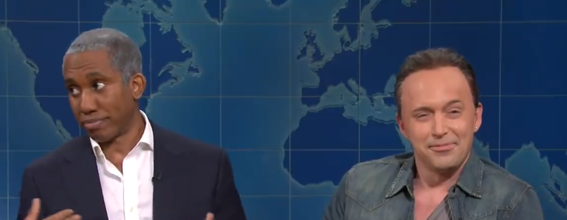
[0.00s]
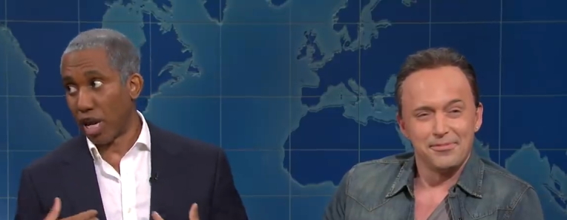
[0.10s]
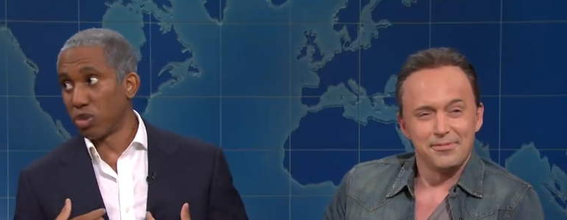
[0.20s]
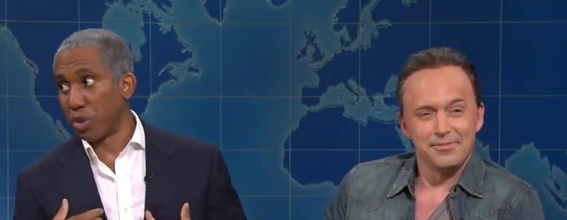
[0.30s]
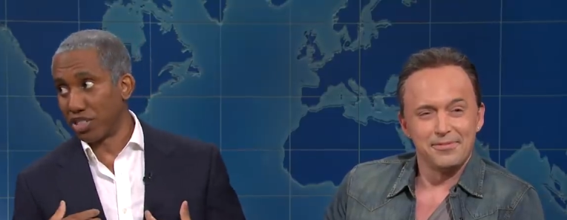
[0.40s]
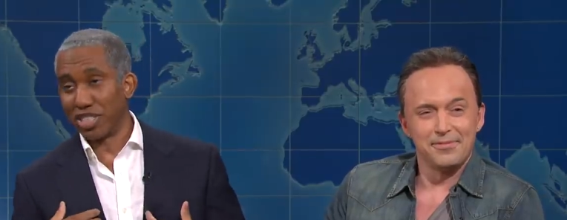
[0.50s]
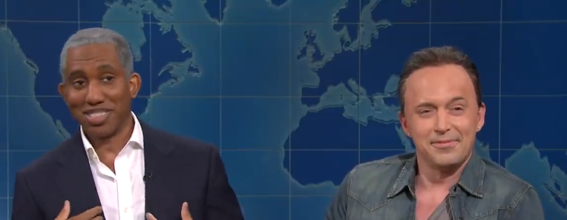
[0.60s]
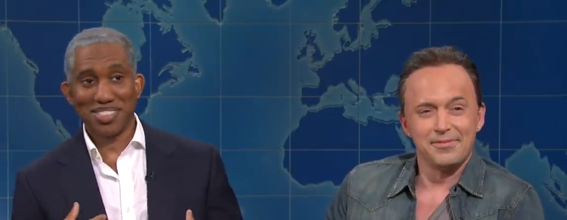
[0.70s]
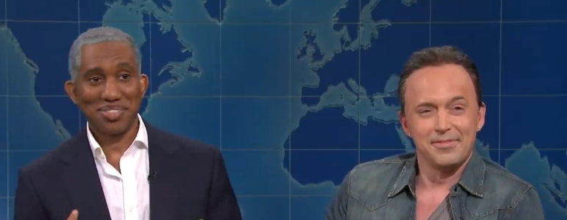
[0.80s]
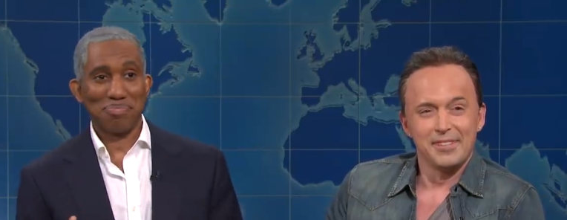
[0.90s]
Speaker 1: I was president.
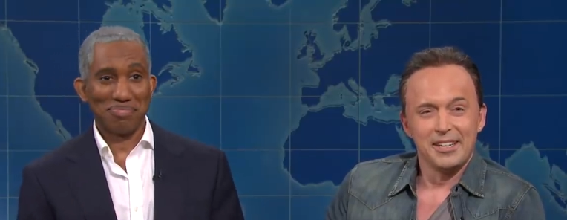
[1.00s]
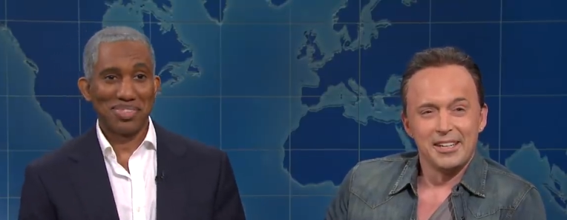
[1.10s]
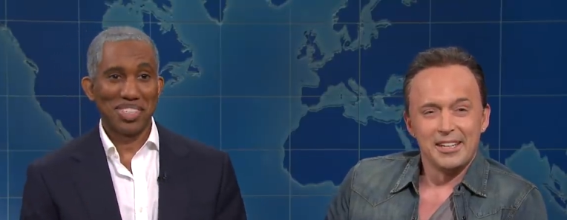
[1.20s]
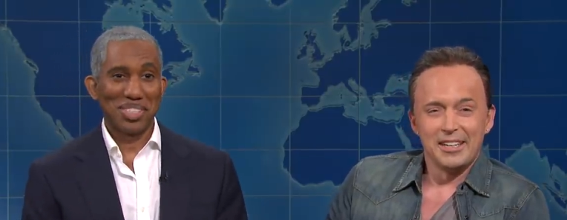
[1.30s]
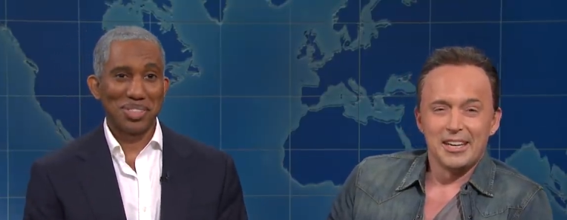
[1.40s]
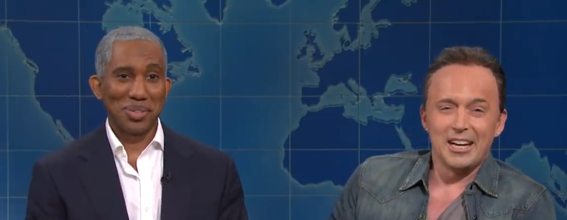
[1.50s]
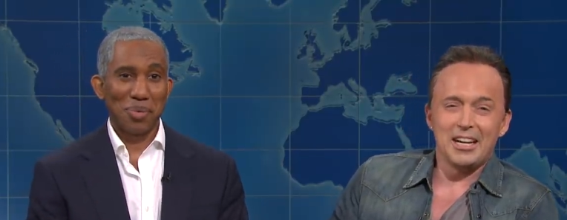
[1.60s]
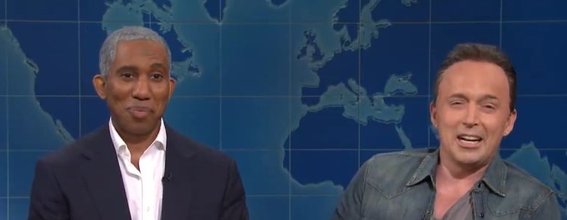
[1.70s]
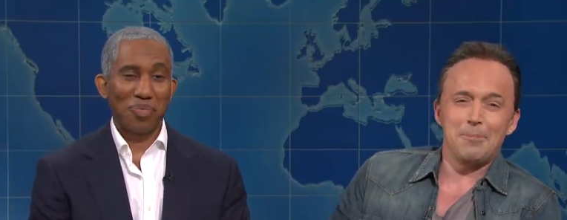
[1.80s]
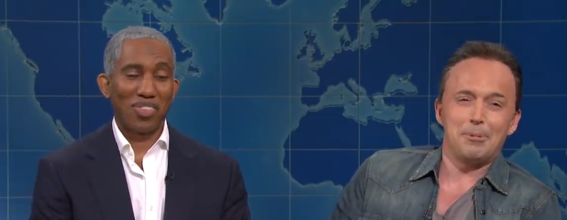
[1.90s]
Yeah.
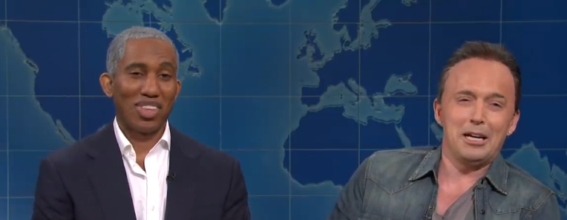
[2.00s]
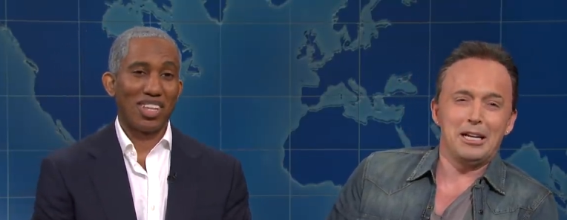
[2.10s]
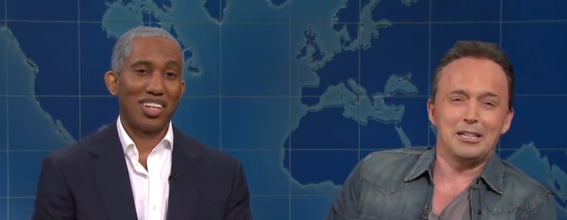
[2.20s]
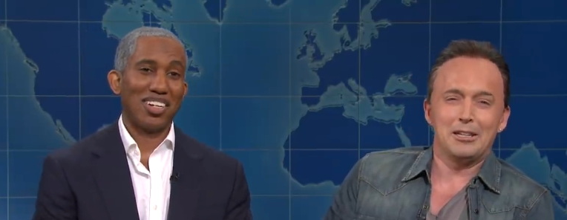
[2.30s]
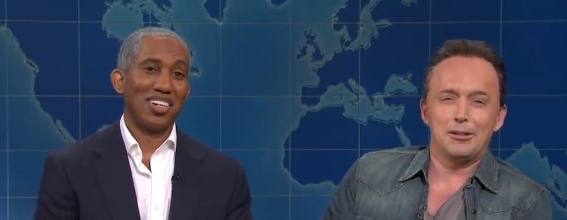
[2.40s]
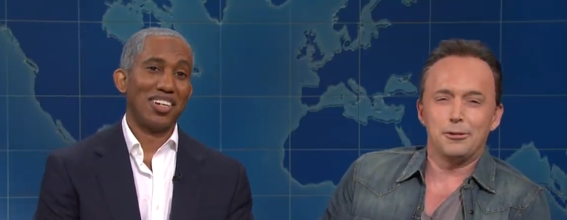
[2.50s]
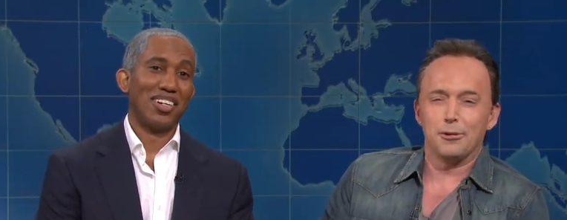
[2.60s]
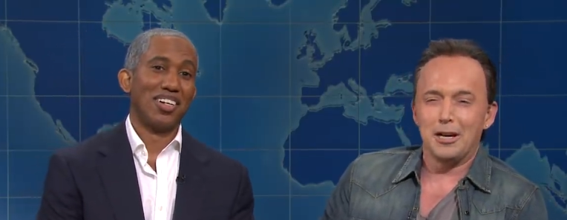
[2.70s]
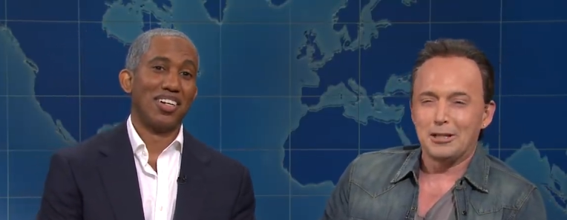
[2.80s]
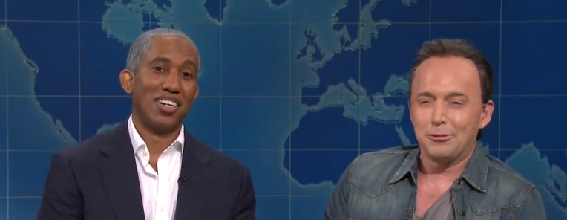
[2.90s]
Speaker 2: And I played a little
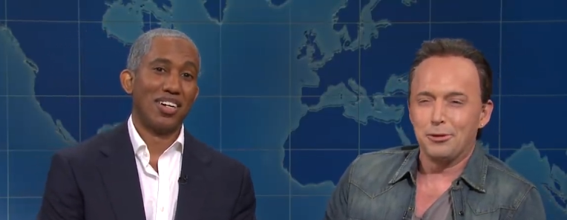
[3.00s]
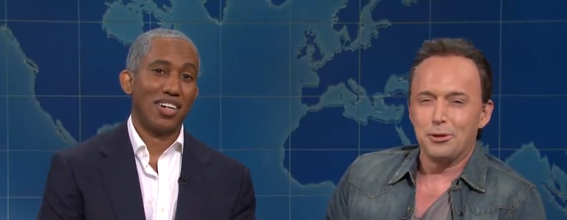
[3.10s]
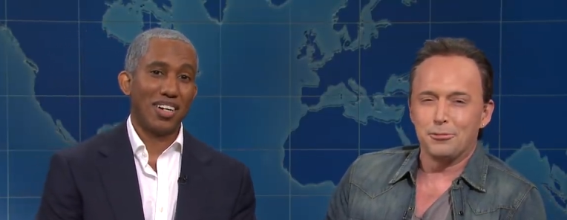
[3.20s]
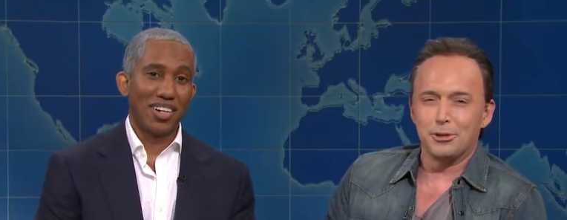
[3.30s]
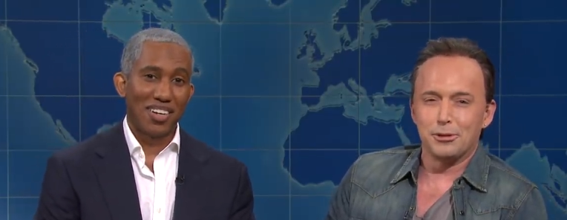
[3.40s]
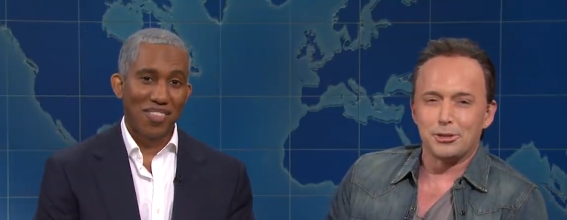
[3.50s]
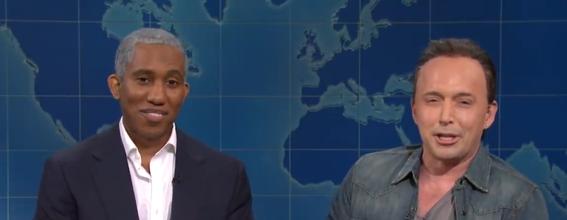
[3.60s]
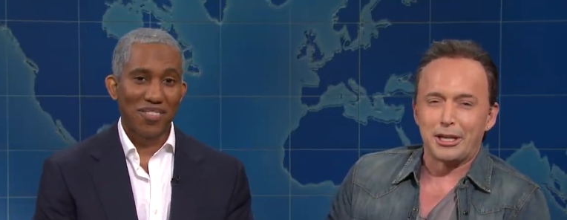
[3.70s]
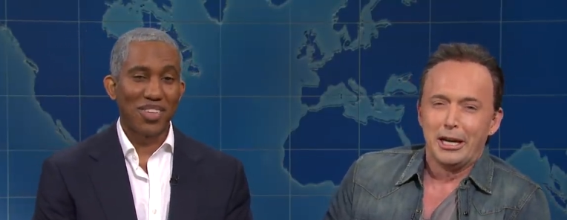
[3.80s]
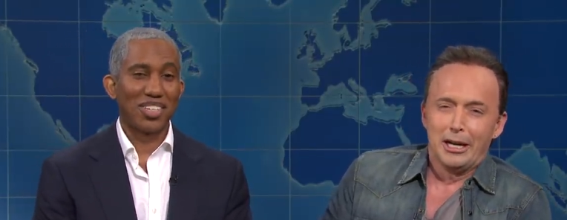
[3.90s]
rock and roll
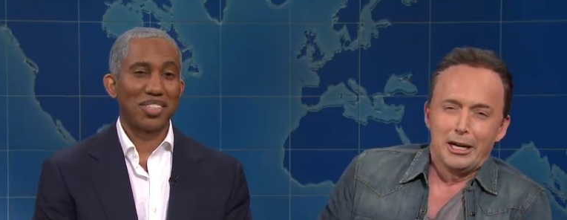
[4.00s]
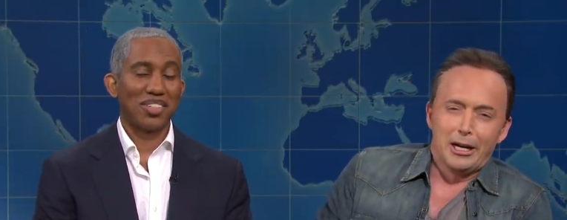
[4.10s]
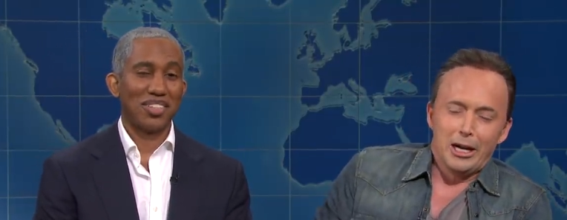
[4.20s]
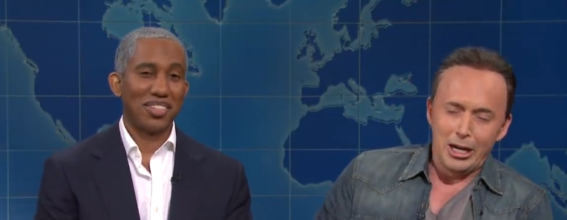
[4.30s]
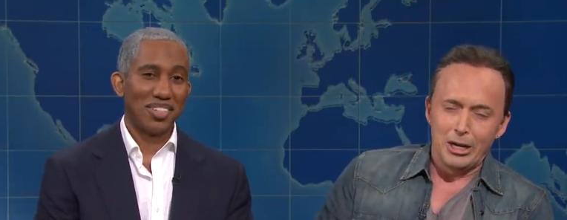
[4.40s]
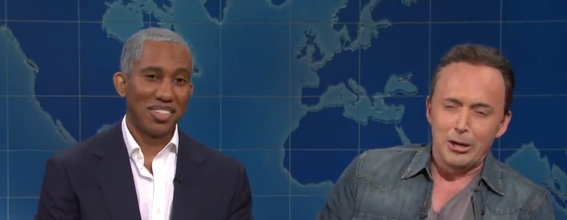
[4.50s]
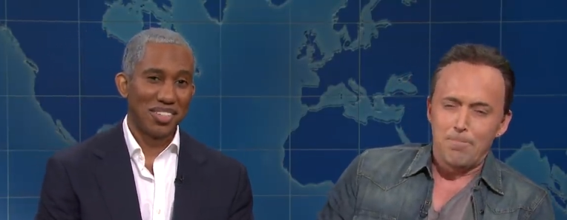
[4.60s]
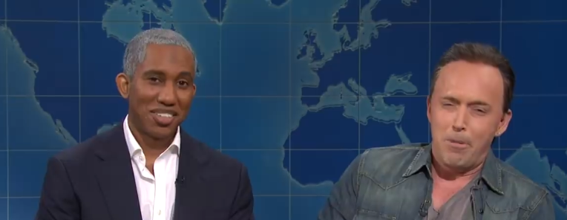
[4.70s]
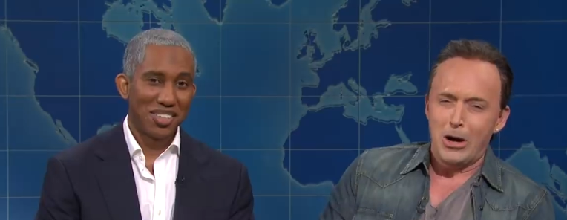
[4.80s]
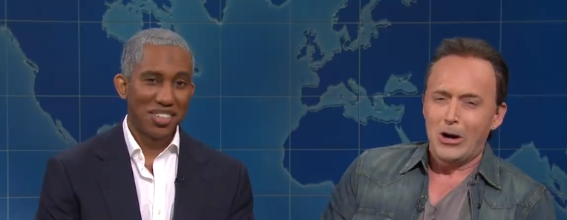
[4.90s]
music on the
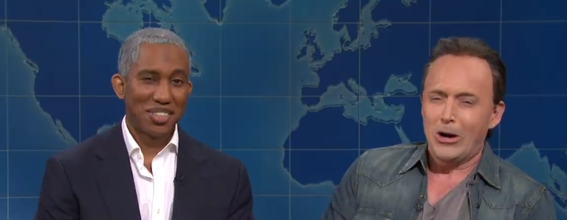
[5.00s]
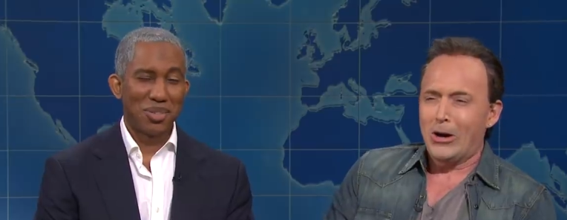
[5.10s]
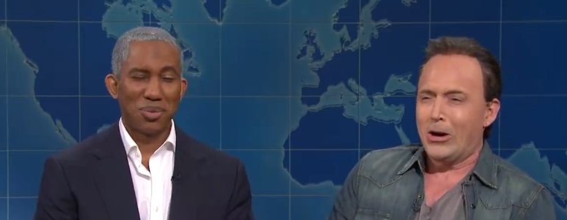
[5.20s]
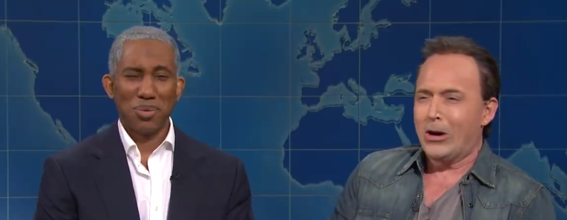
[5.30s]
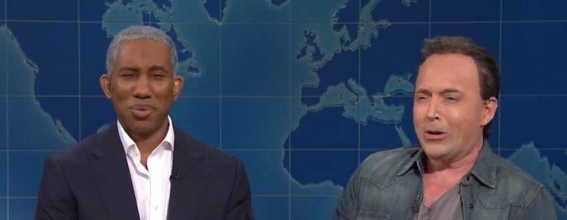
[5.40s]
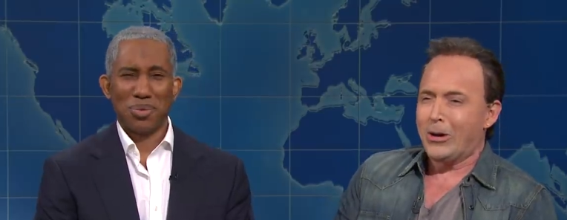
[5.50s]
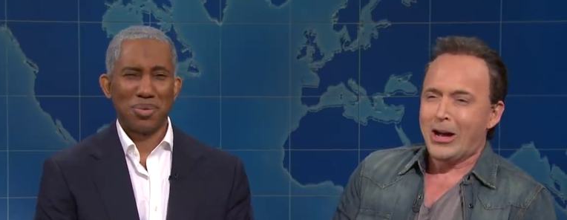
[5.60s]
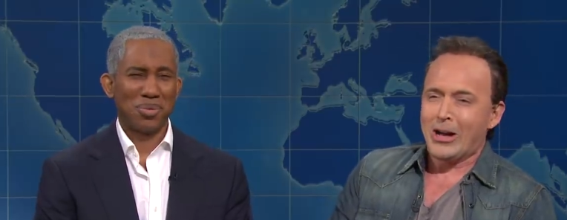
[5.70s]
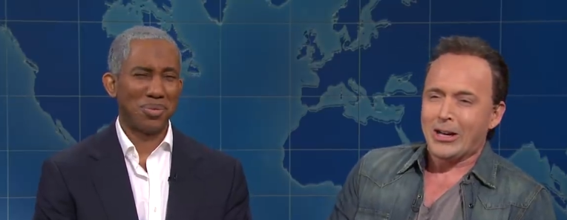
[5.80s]
boardwalk,